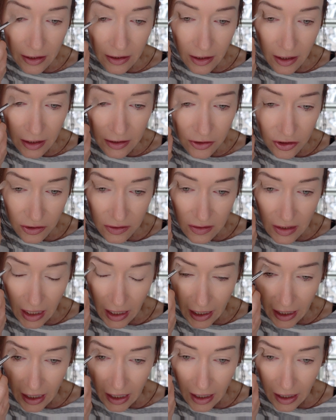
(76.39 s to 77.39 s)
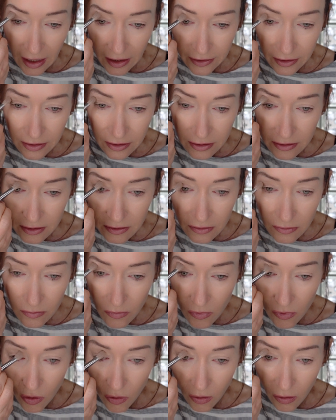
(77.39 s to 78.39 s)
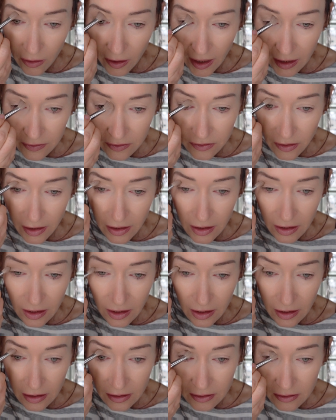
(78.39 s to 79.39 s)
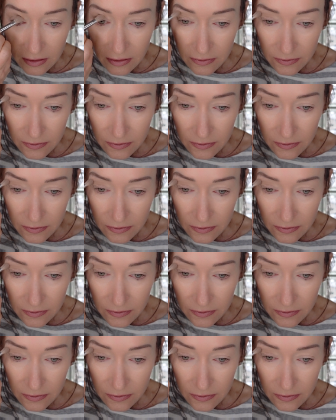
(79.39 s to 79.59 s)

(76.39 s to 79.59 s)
and I just add more as I need.